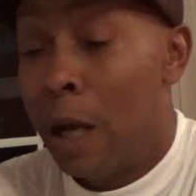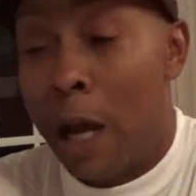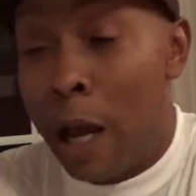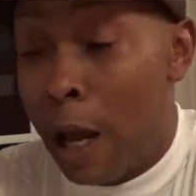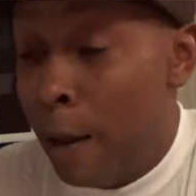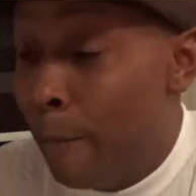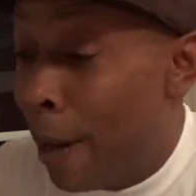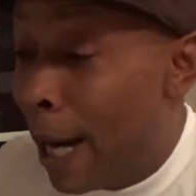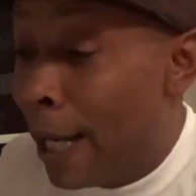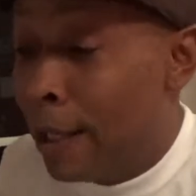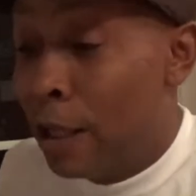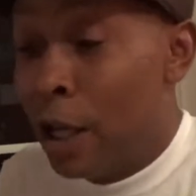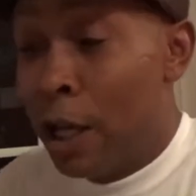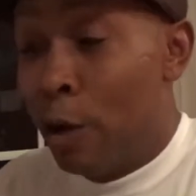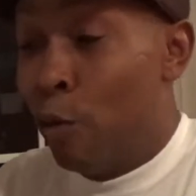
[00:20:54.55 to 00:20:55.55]

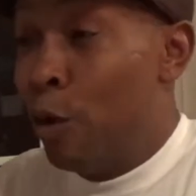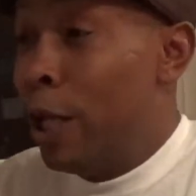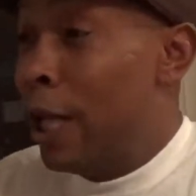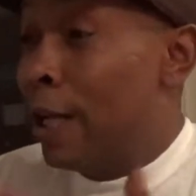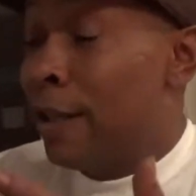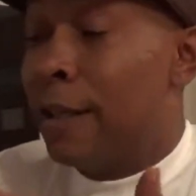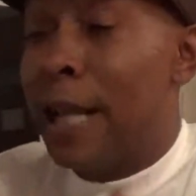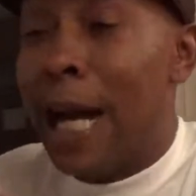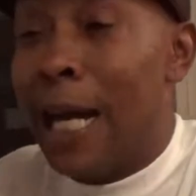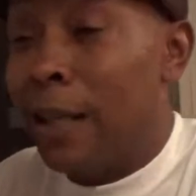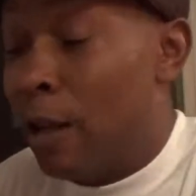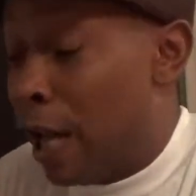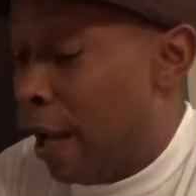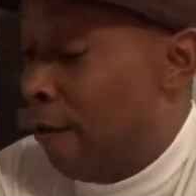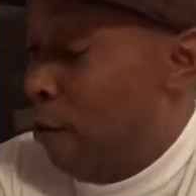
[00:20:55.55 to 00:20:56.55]
Everybody, we
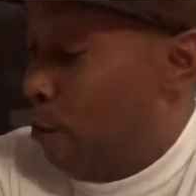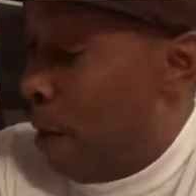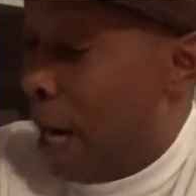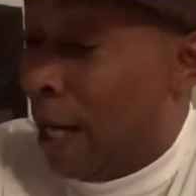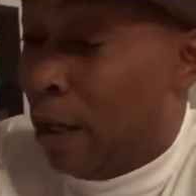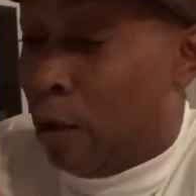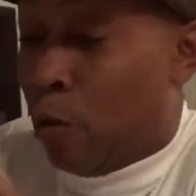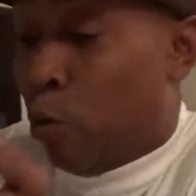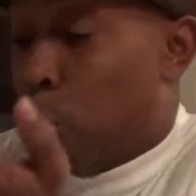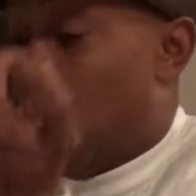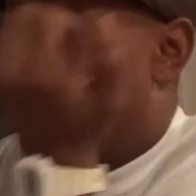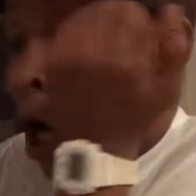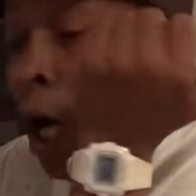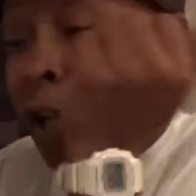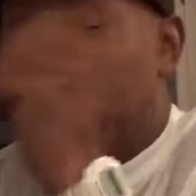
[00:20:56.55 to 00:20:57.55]
inside, everybody
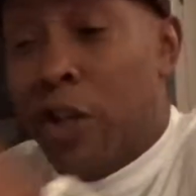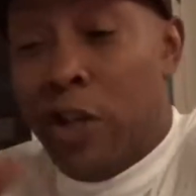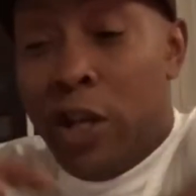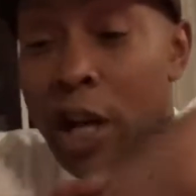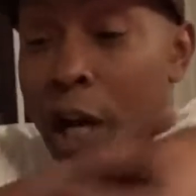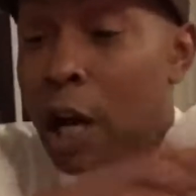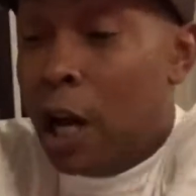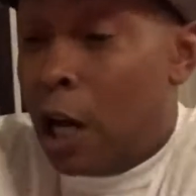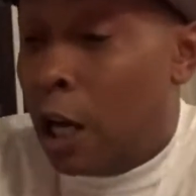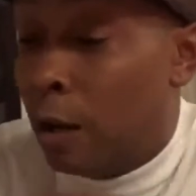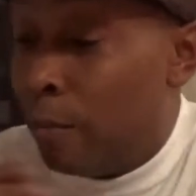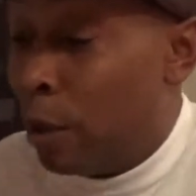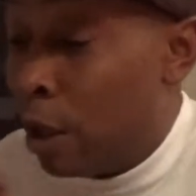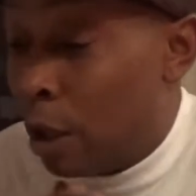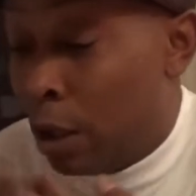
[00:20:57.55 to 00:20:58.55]
washing up,